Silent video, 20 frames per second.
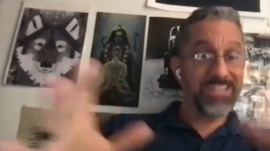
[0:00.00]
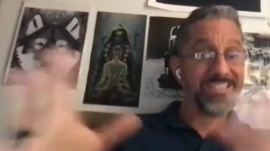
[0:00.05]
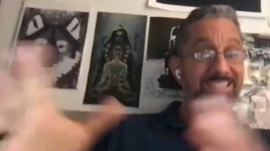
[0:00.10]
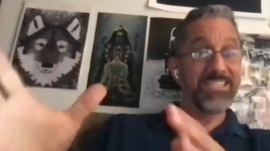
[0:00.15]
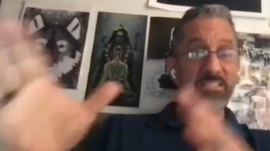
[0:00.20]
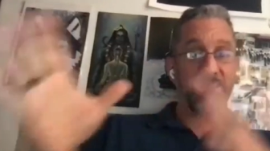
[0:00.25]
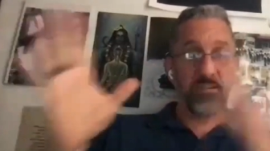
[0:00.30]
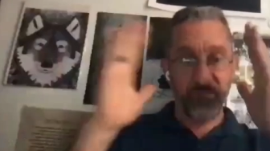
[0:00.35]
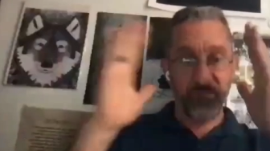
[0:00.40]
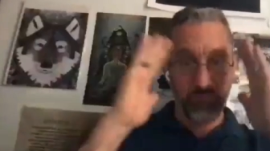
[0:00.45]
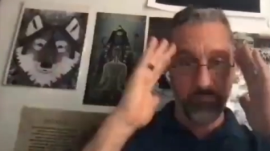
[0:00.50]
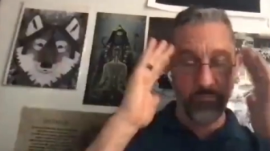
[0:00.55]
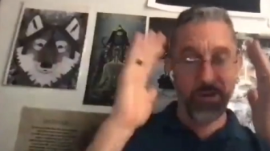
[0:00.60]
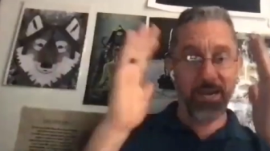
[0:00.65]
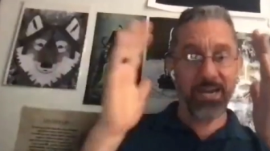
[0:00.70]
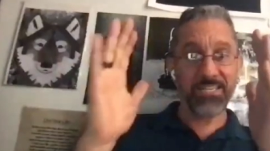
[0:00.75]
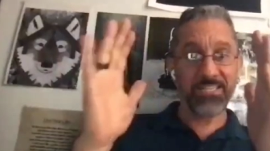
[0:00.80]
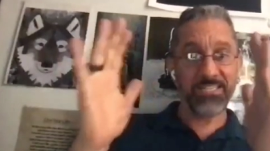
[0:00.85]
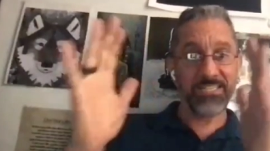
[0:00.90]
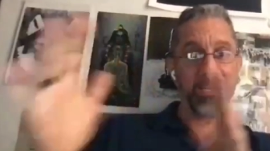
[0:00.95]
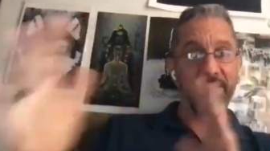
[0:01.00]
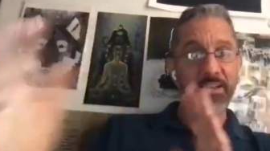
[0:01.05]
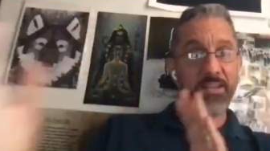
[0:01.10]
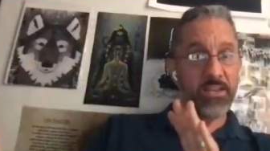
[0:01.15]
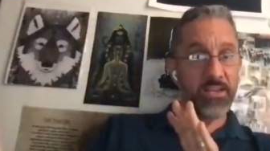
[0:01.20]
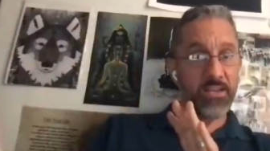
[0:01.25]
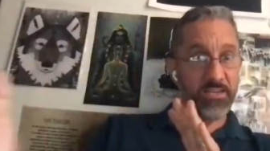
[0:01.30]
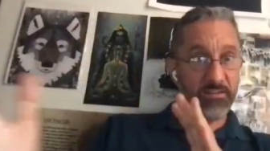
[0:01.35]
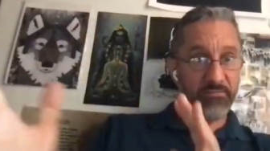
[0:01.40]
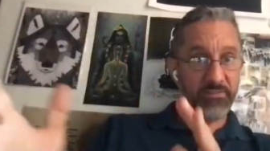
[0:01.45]
that's a different mindset
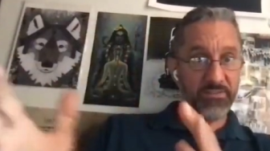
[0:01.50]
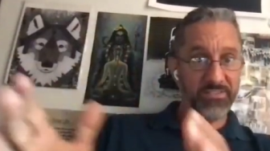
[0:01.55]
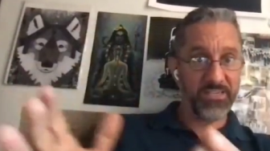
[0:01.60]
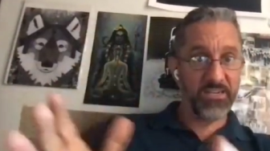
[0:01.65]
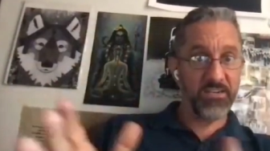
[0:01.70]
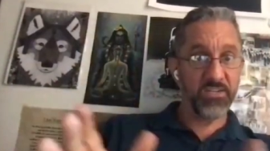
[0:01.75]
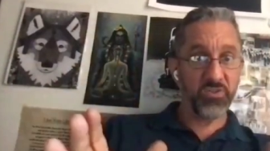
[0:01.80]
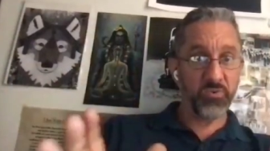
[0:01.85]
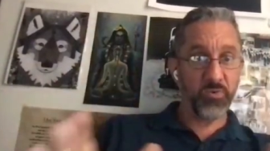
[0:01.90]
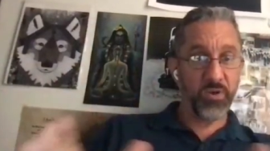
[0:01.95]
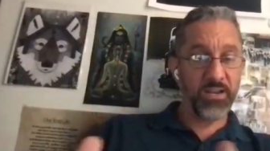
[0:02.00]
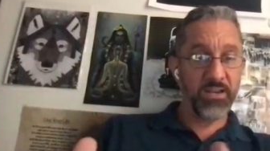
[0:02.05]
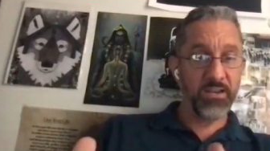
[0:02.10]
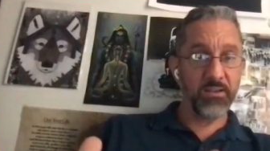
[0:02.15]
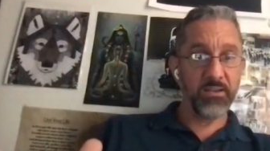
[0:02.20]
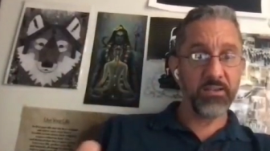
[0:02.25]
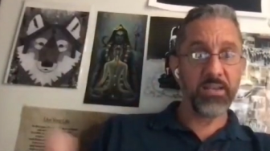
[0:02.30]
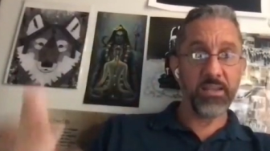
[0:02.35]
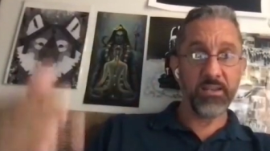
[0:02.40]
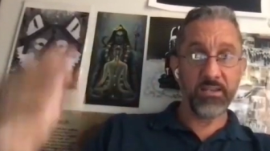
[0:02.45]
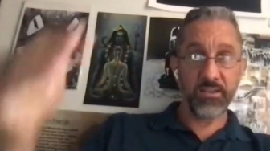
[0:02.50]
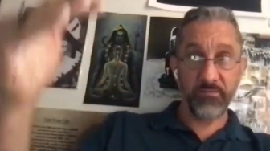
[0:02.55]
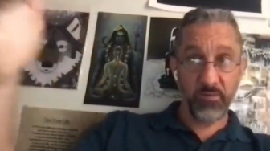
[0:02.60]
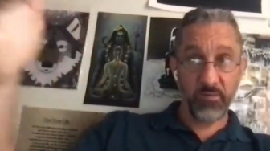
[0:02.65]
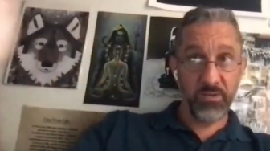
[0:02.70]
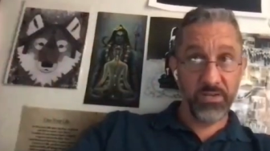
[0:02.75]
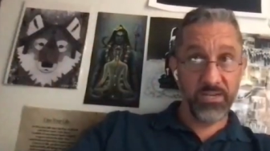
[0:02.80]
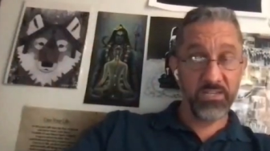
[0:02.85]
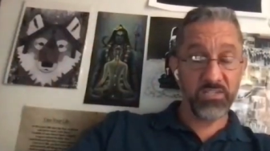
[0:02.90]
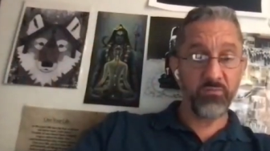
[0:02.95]
and a different set of training and
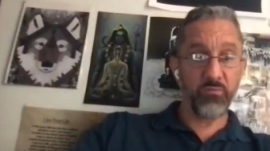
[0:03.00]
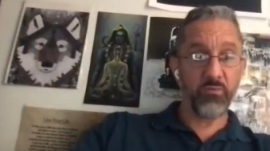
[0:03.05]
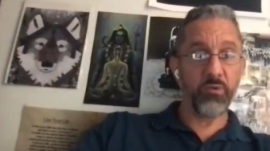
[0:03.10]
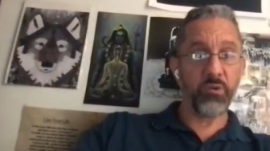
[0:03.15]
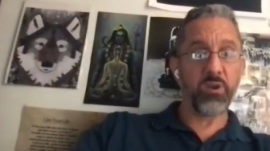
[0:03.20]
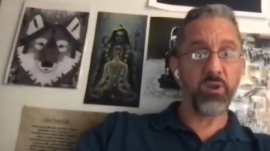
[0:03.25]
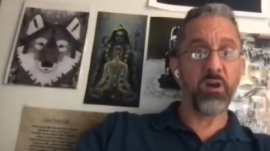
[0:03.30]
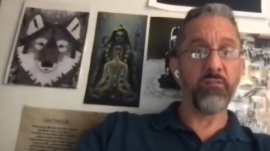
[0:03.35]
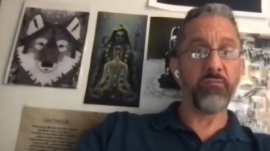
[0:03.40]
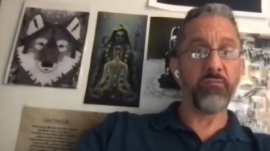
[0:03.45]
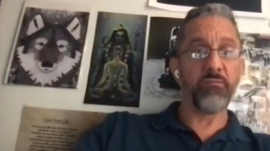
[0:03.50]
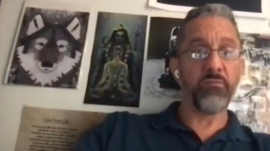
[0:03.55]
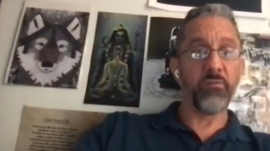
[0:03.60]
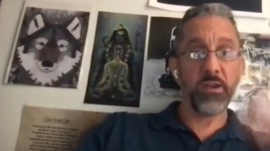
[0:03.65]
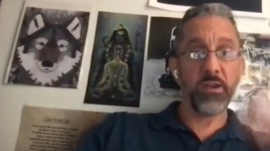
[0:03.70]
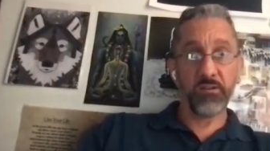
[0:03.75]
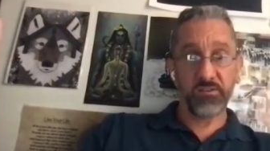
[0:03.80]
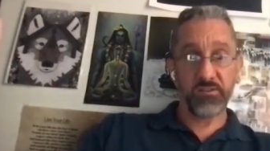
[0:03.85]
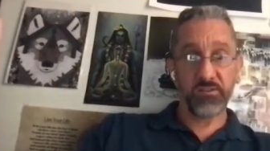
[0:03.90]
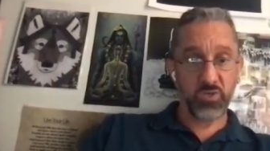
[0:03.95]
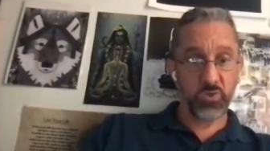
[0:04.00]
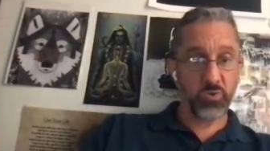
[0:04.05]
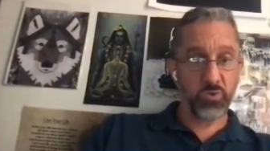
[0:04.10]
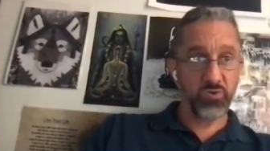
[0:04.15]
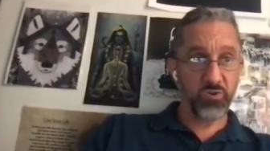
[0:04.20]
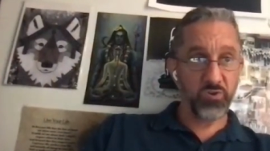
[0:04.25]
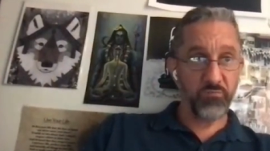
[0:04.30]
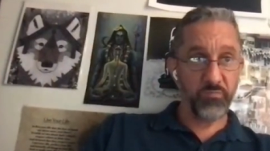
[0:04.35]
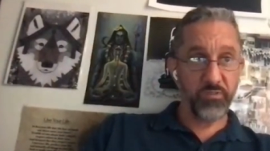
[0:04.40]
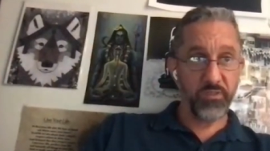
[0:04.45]
different need to recovery. And it's a
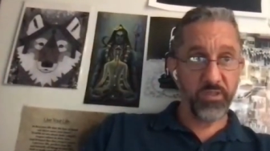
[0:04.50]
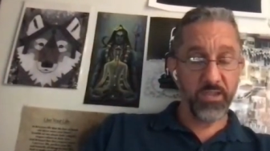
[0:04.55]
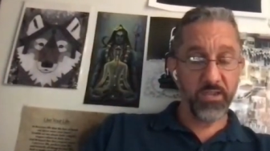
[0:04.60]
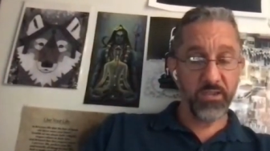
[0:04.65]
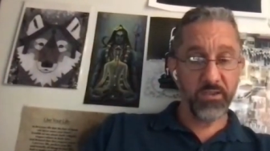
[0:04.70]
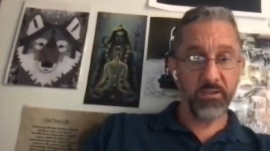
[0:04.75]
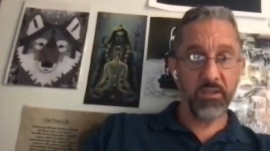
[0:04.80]
short term thing.